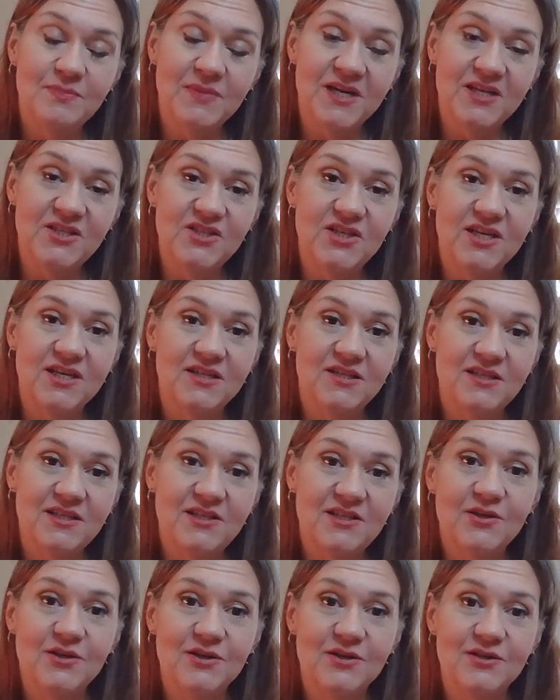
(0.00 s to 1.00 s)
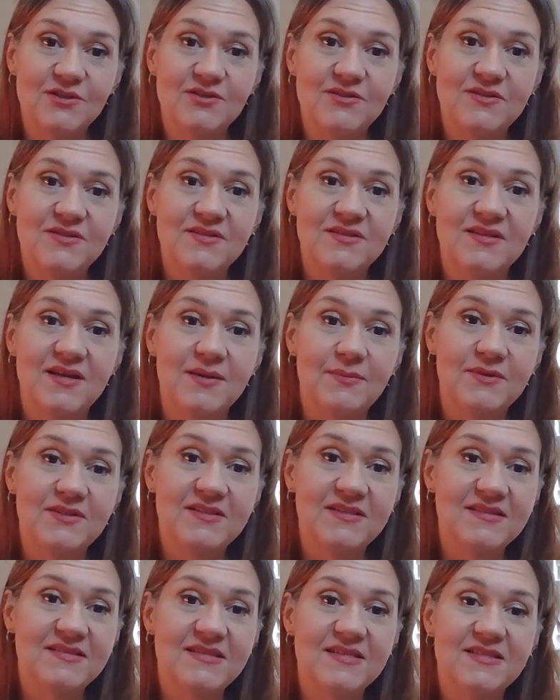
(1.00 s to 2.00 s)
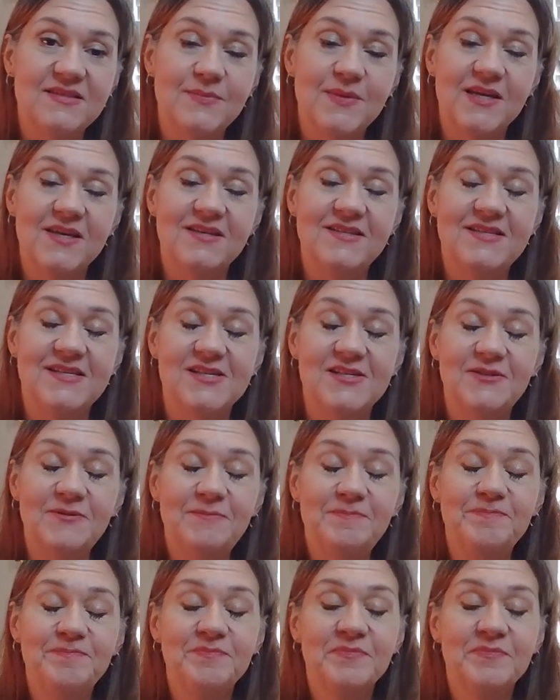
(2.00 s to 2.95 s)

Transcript: my channel and hers. Simon says, Let's make a deal.